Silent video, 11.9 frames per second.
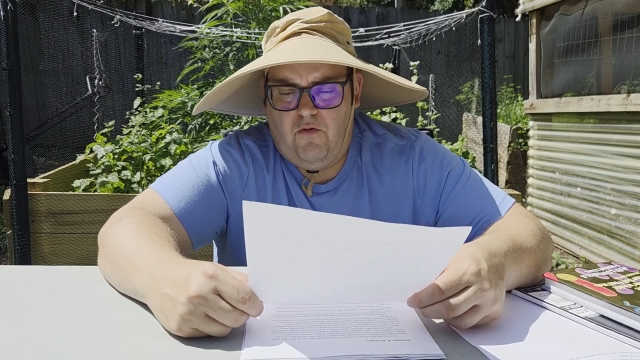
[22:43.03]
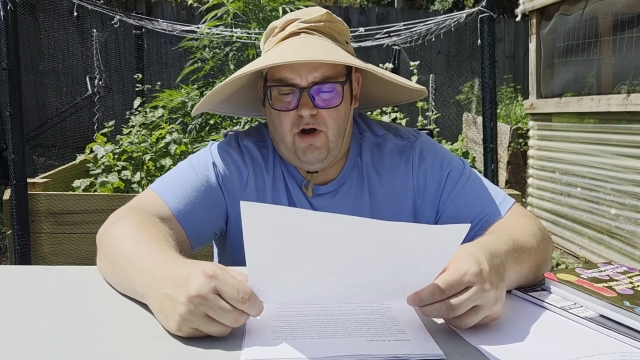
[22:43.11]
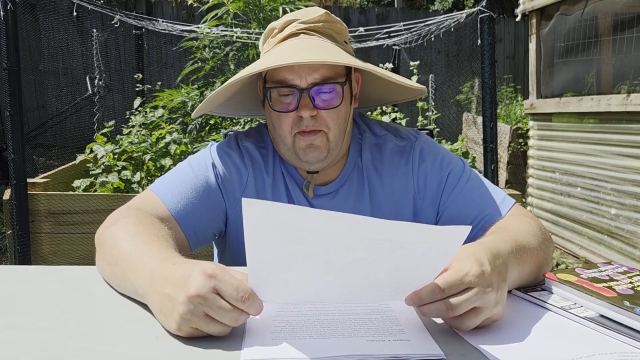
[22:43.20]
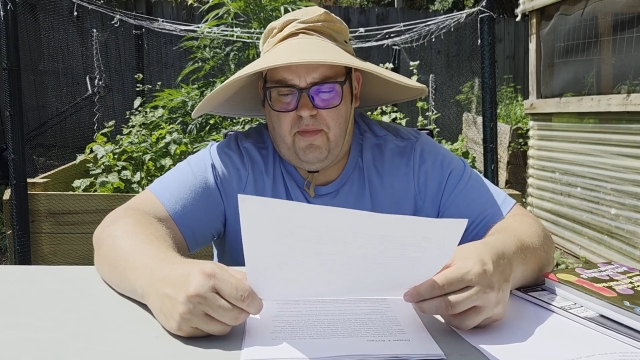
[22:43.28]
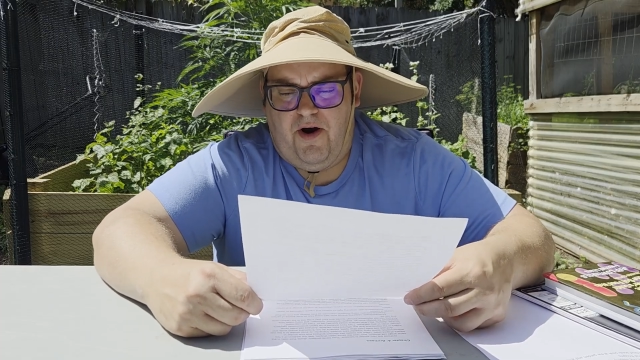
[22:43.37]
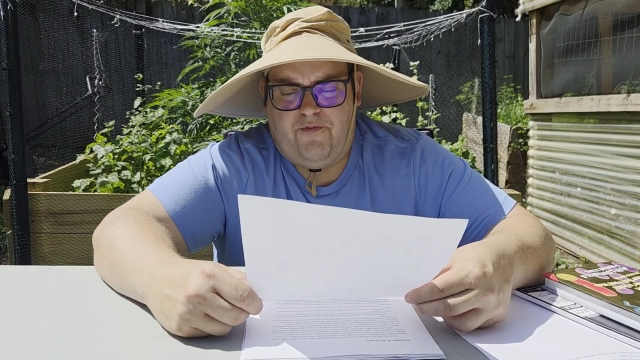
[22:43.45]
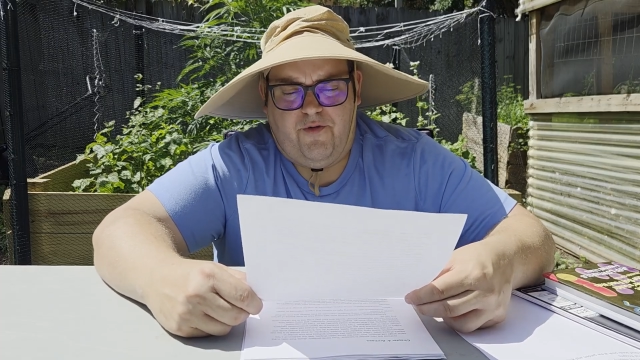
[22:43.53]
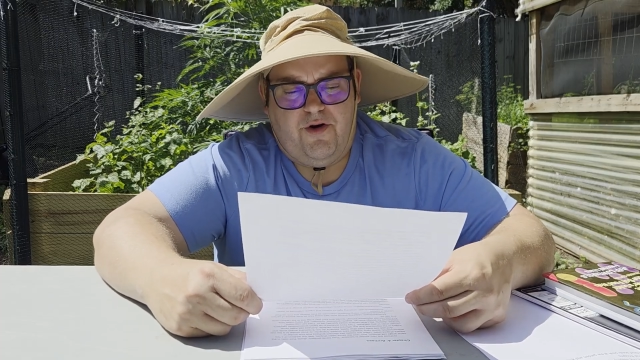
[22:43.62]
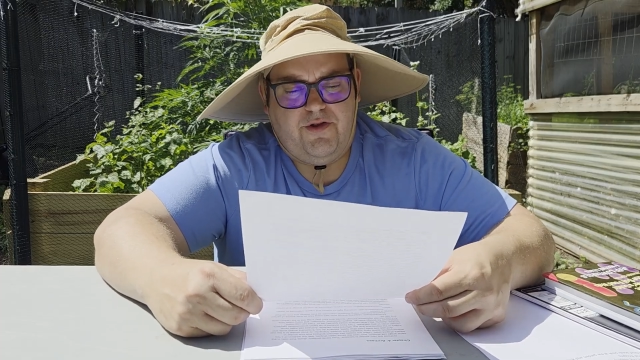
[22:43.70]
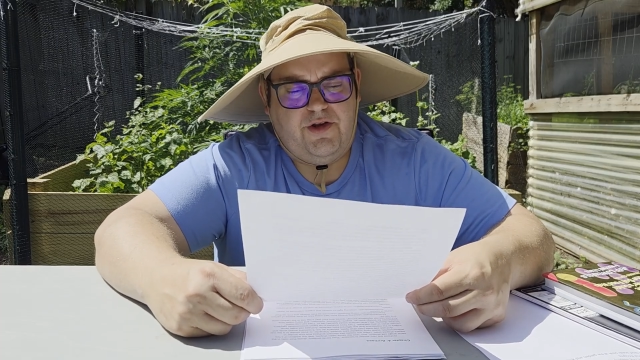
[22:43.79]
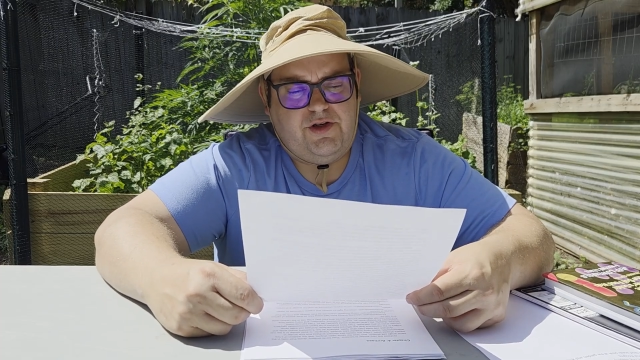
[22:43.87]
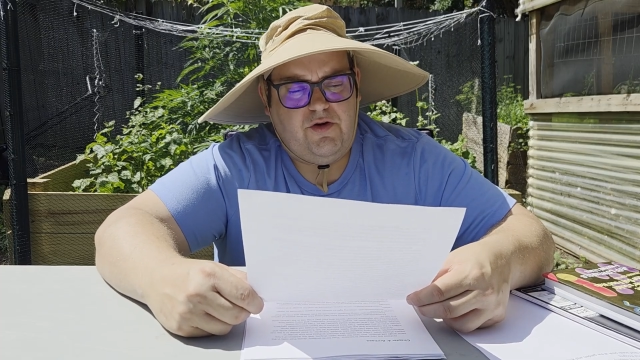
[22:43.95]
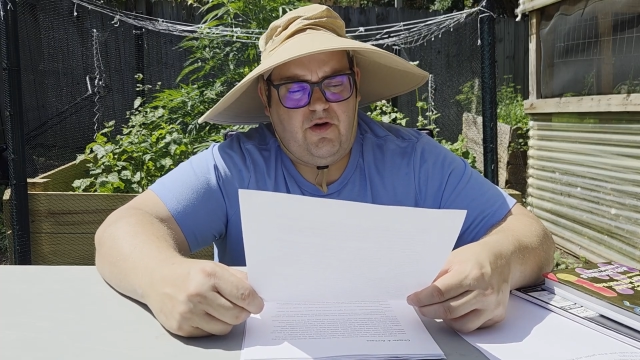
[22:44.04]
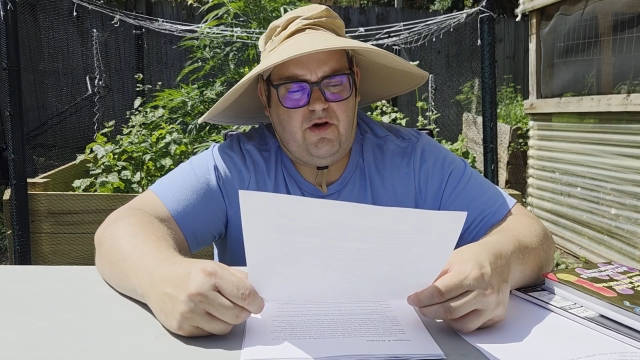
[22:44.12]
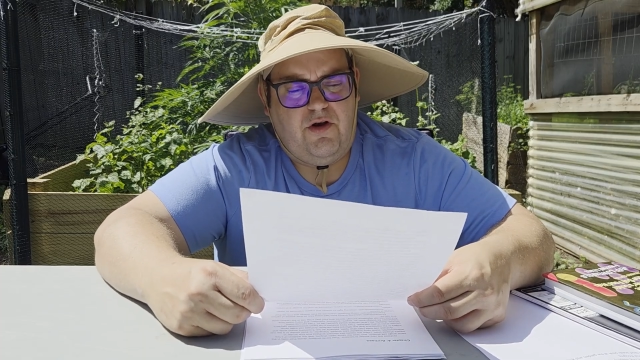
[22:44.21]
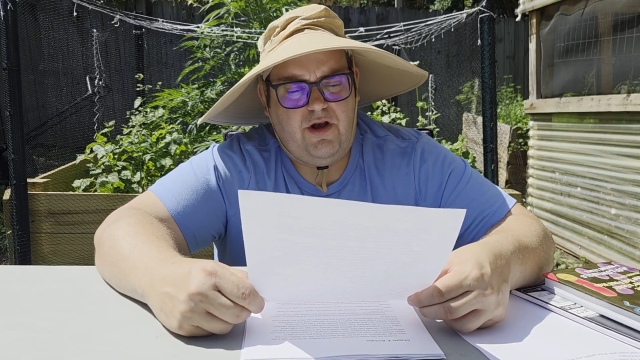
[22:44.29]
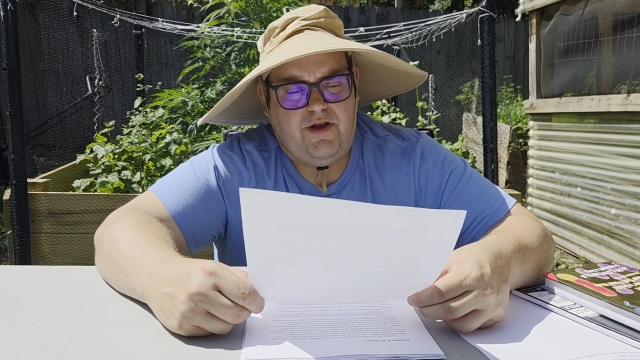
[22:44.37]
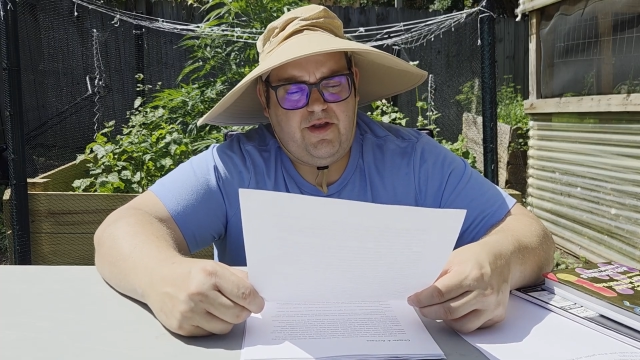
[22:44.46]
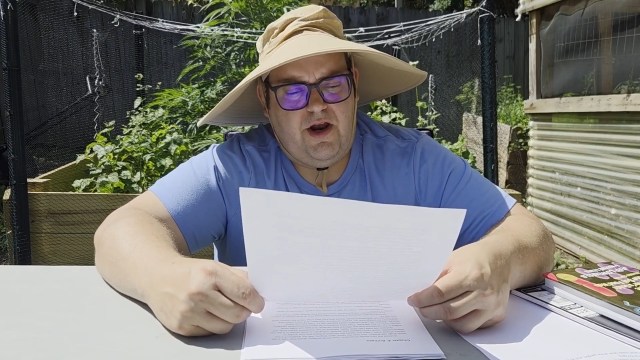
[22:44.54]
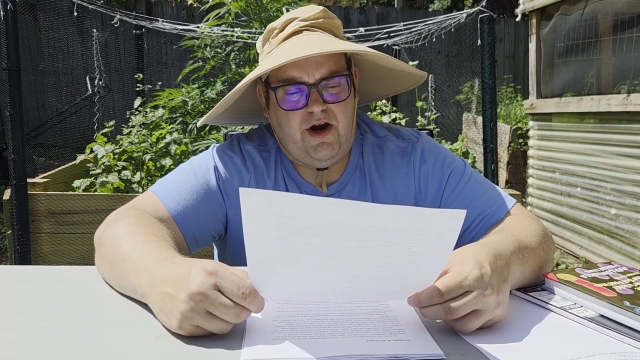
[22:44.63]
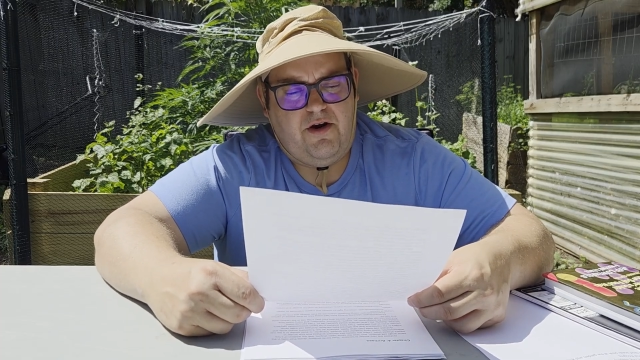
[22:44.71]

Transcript: while buffering the soil in the